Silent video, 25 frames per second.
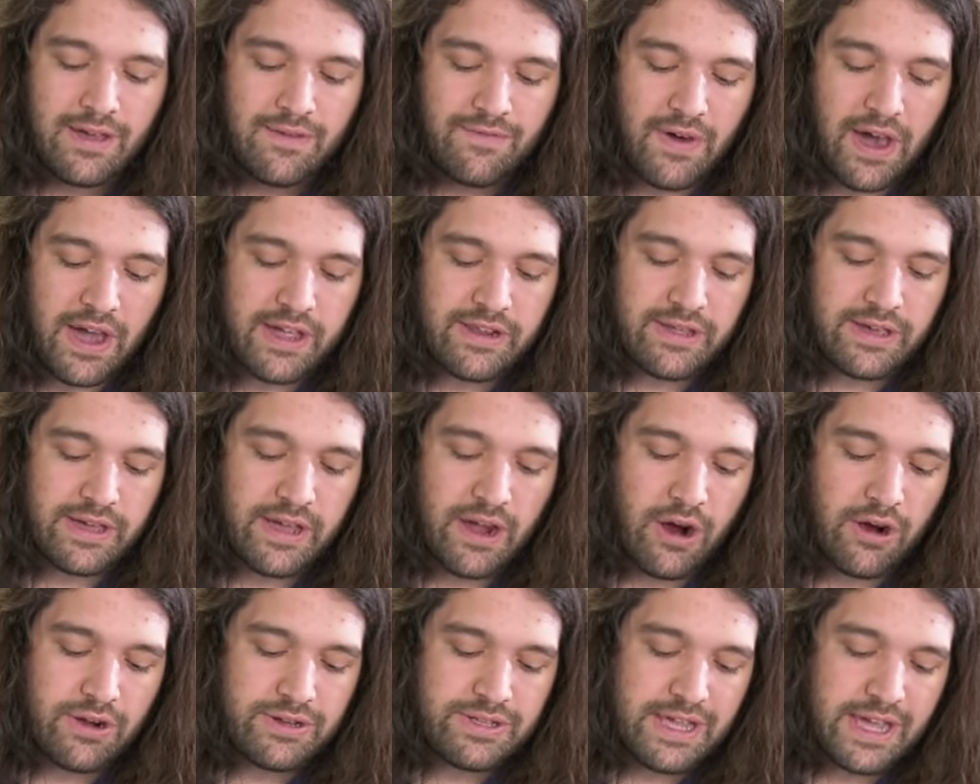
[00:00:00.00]
Finally,
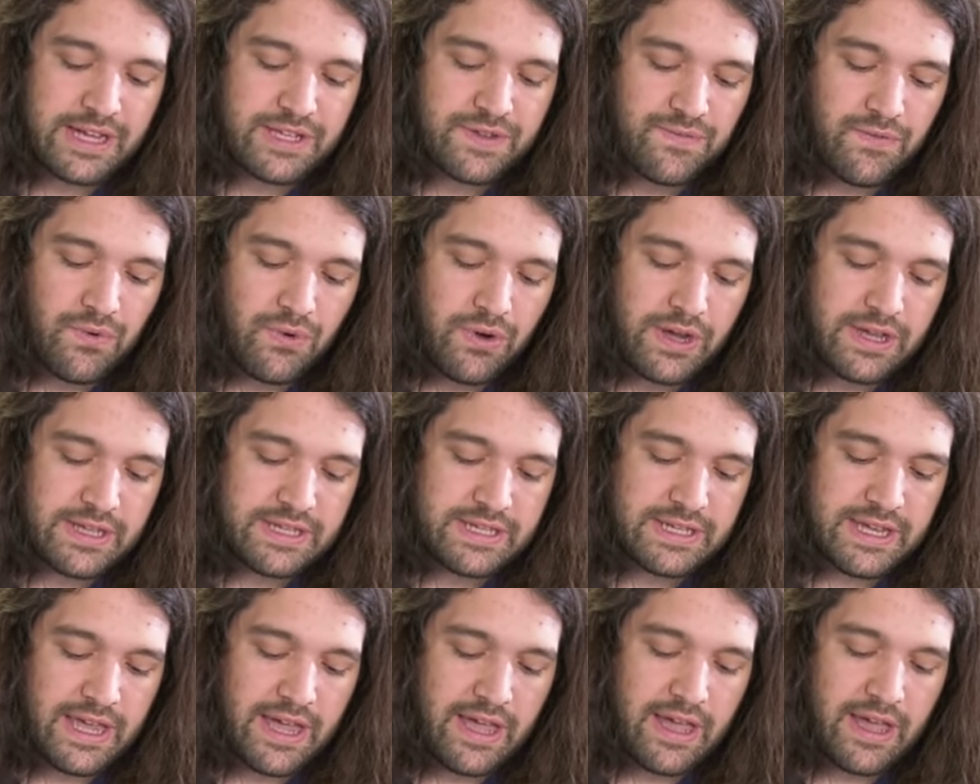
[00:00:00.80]
RTX
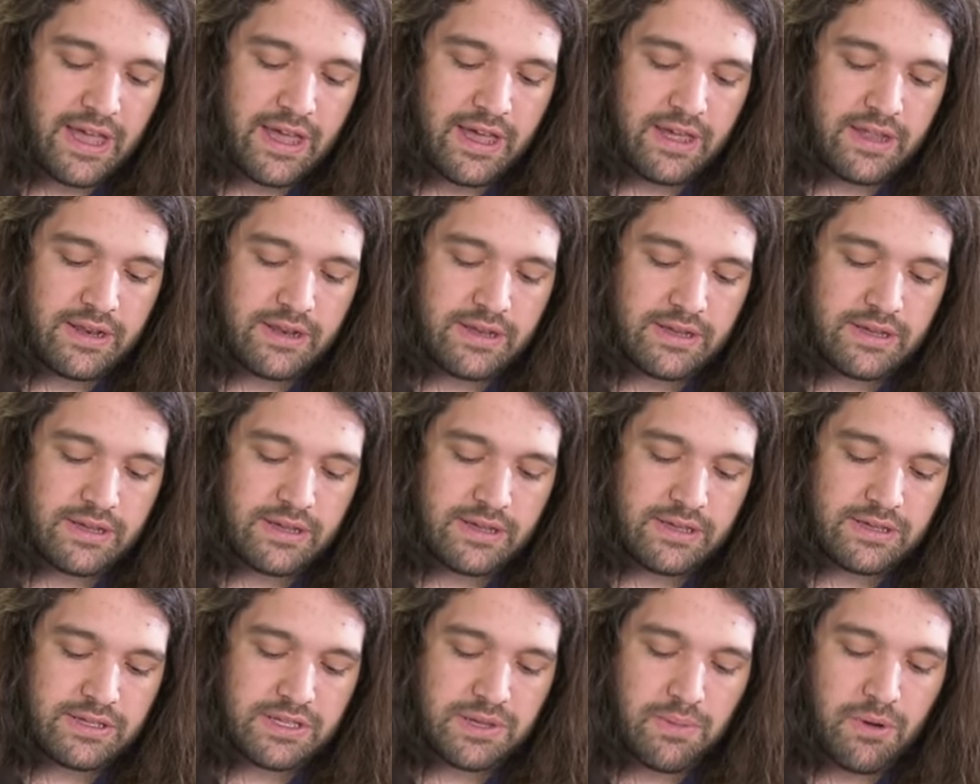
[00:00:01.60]
Voice and
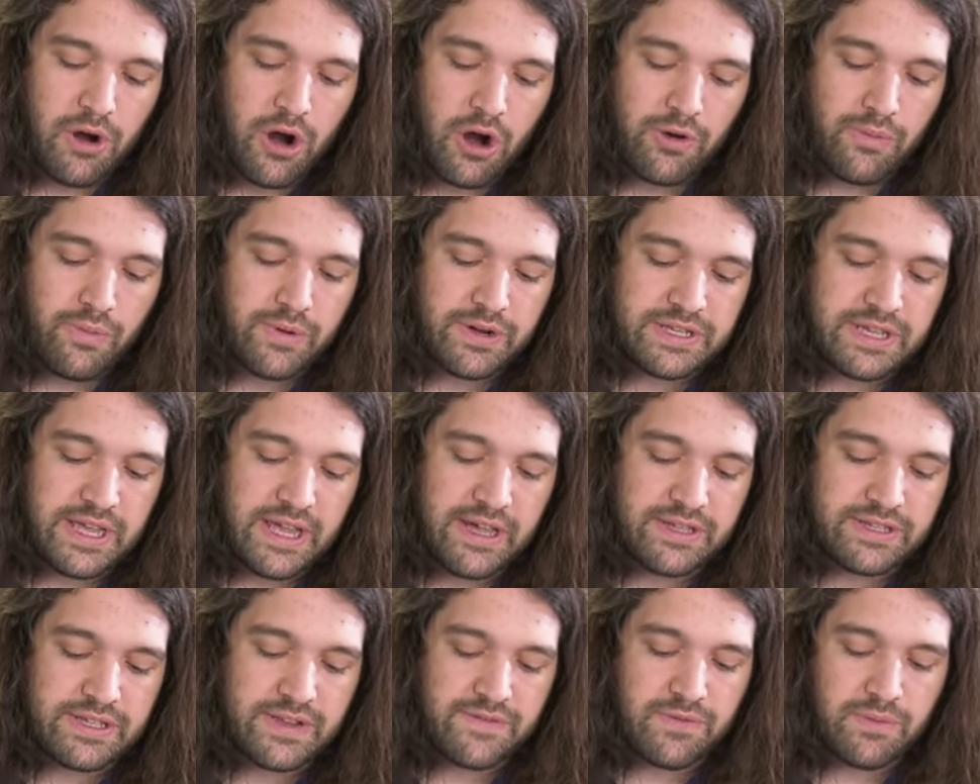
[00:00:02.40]
some hardware
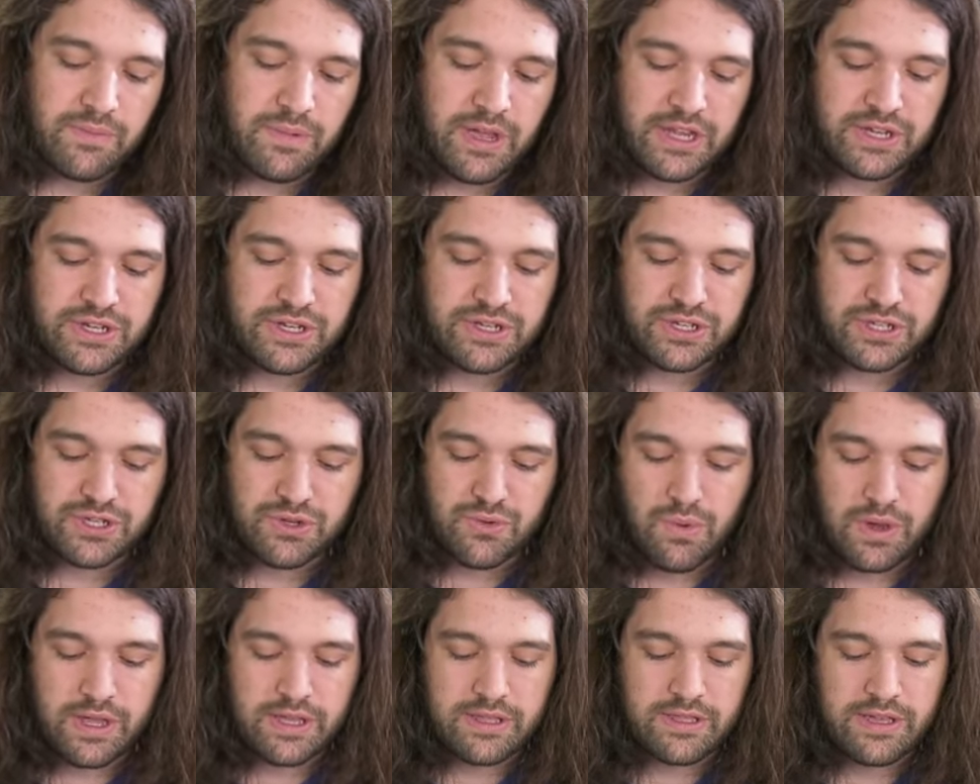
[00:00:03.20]
sales information
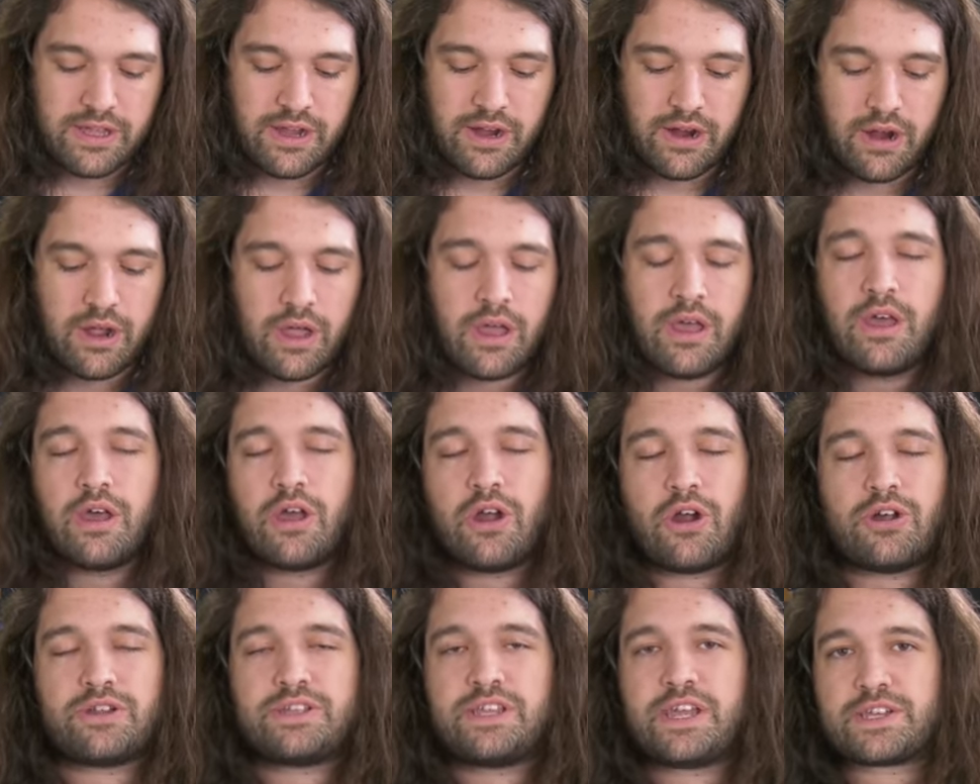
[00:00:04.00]
just quickly here.
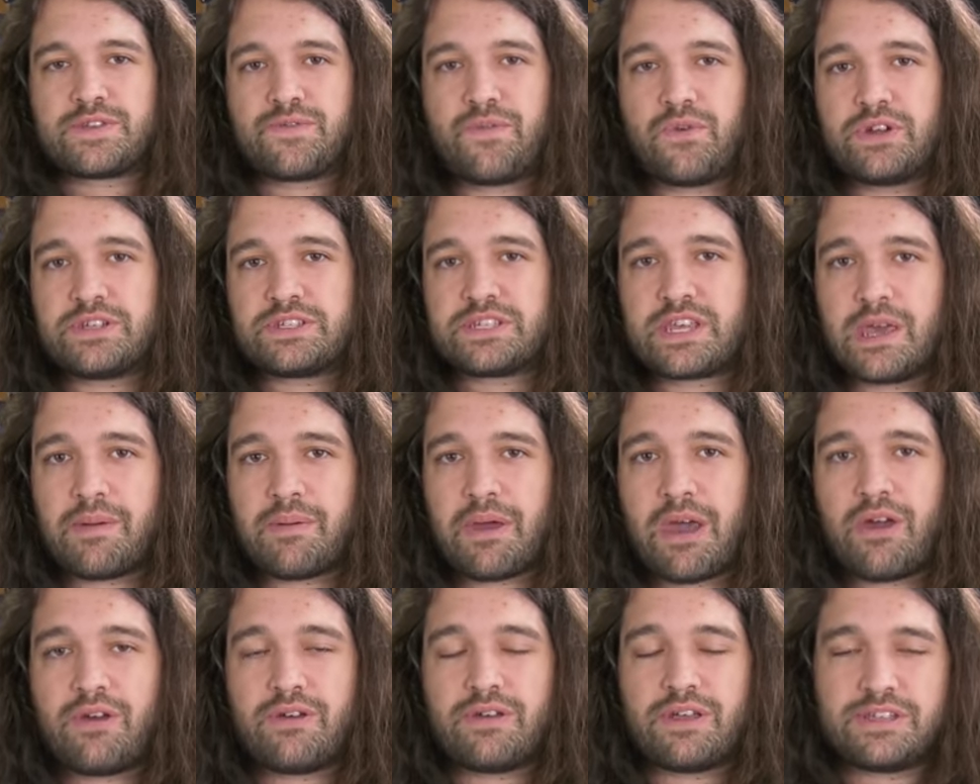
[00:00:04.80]
RTX Voice came
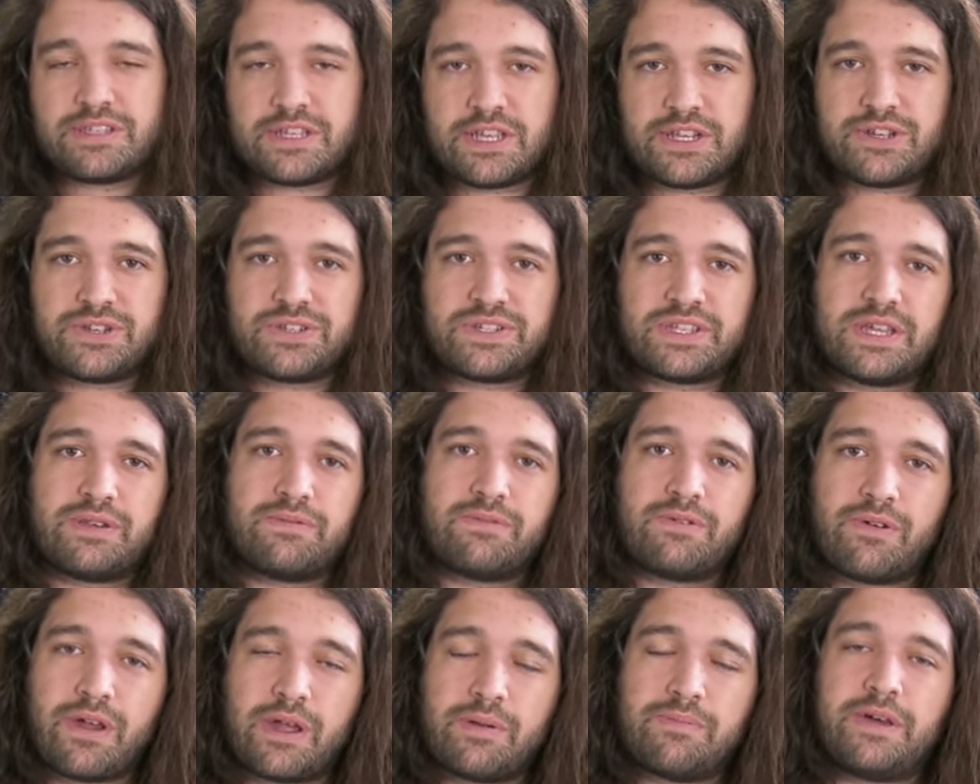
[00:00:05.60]
out. It's interesting.
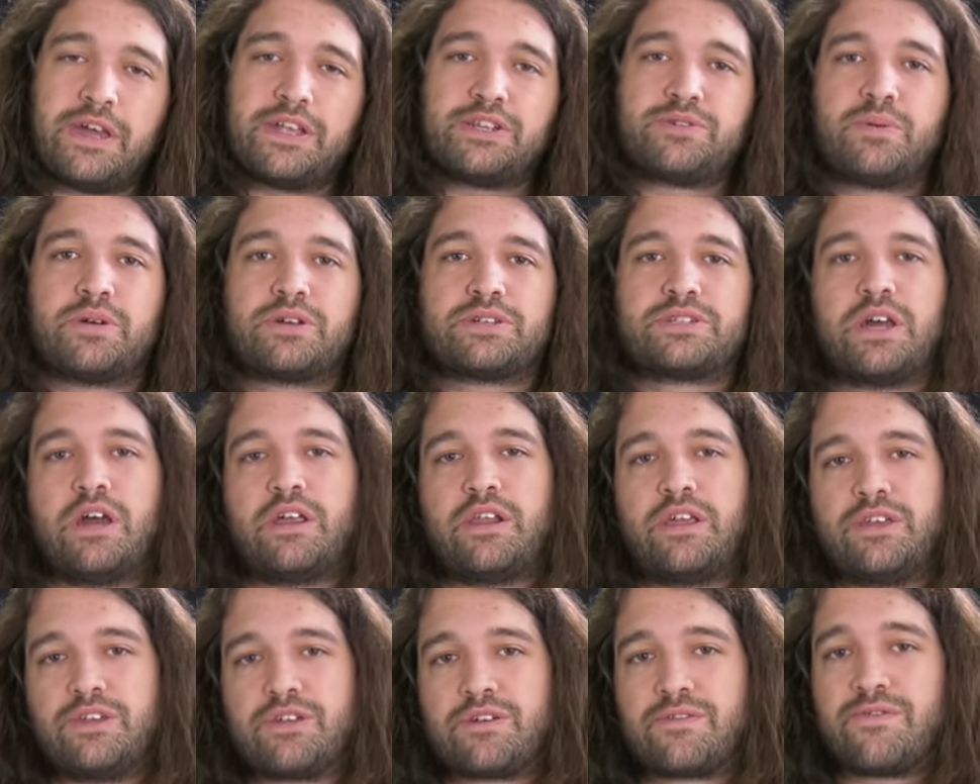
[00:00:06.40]
We ran benchmarks
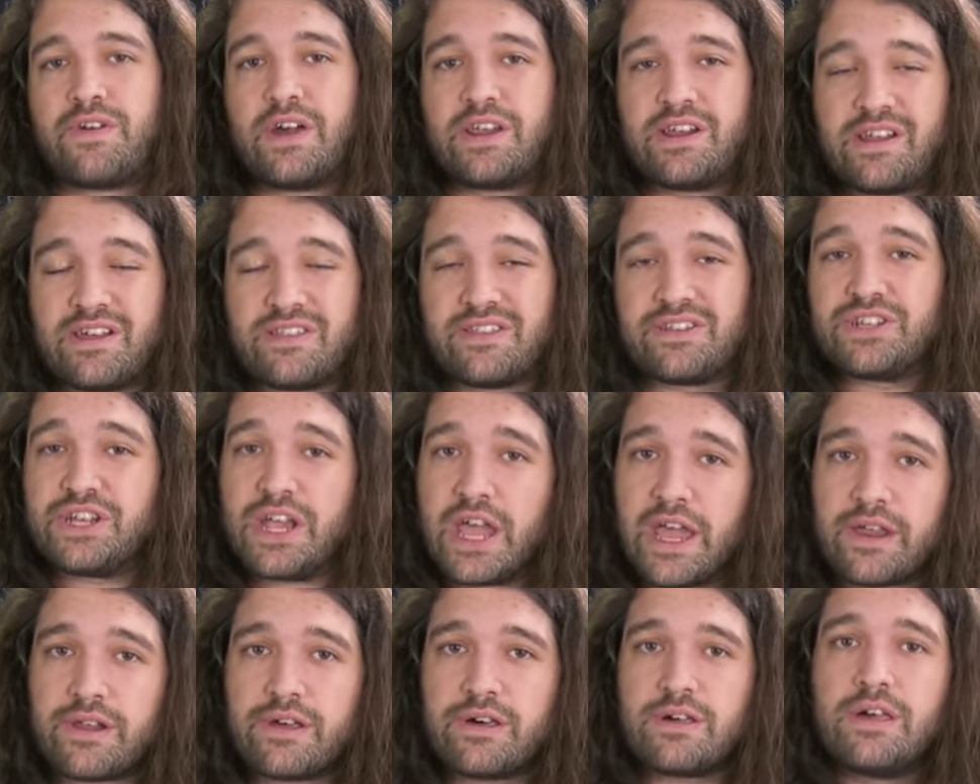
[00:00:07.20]
on it. You can find it on the
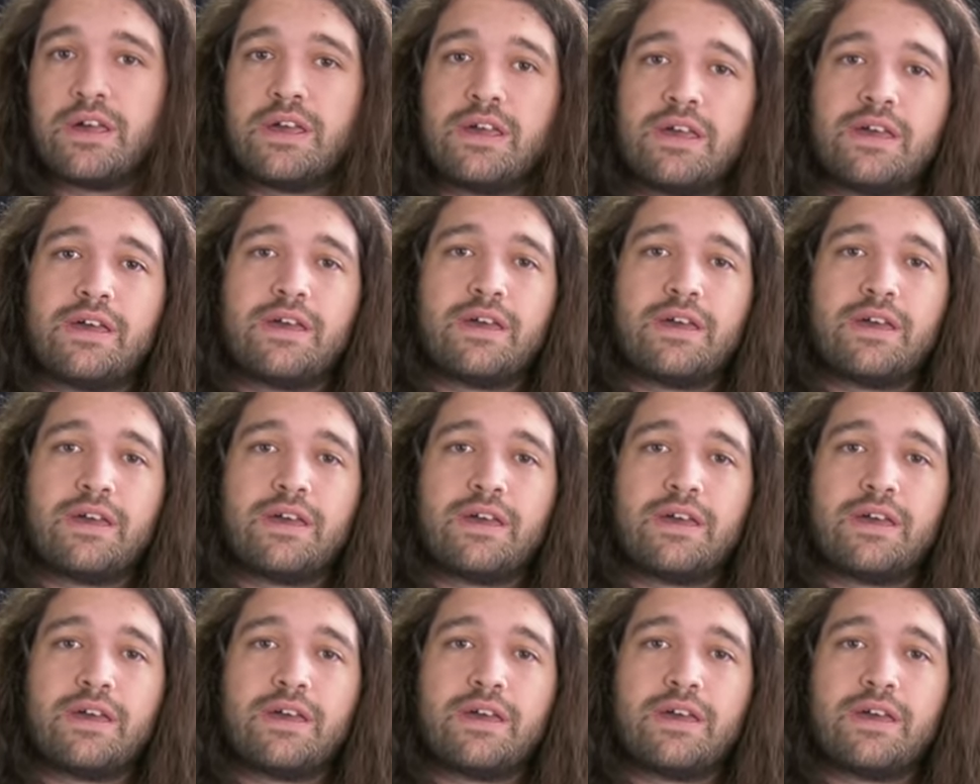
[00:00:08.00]
channel.